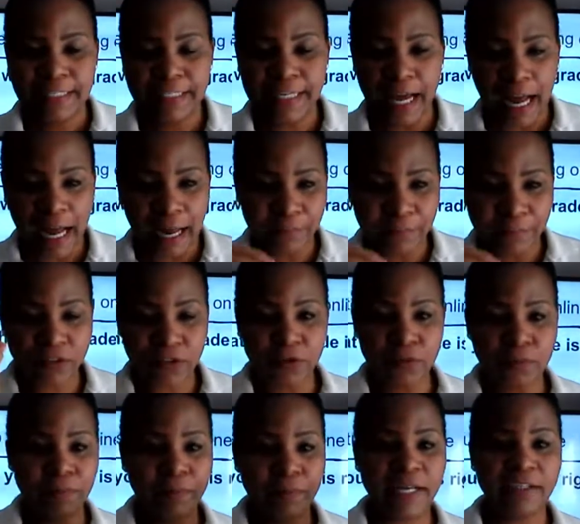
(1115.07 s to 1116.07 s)
Your
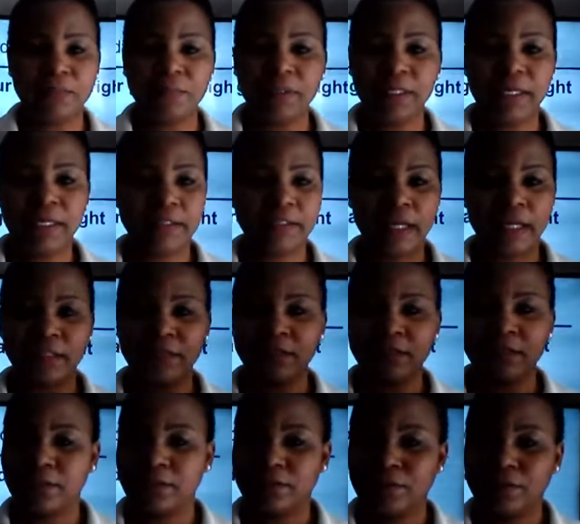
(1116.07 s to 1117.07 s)
absolute best, because
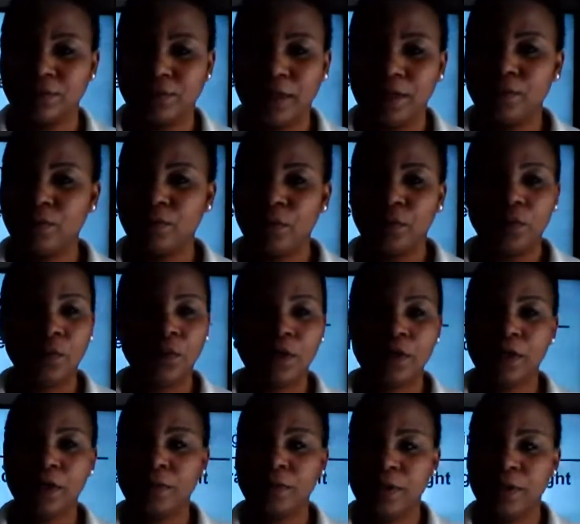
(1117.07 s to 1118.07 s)
that's really what we're
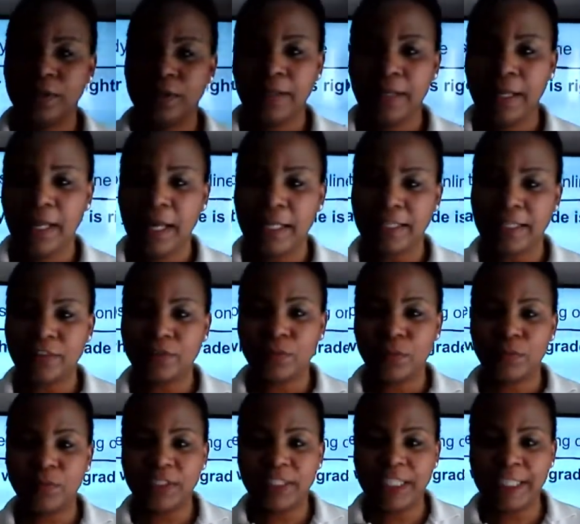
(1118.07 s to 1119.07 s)
working with, and that's
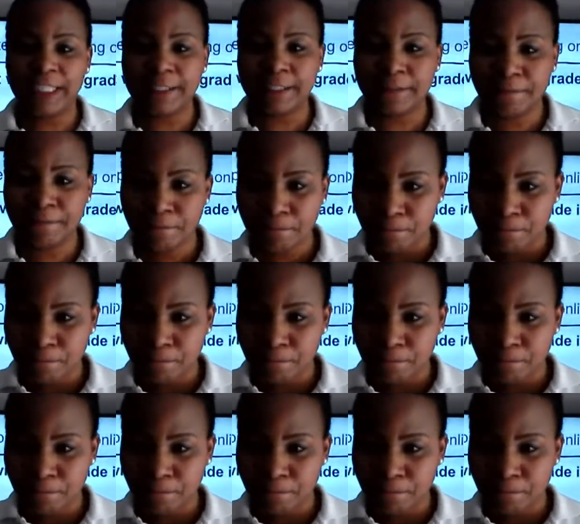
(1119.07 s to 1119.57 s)
what we need.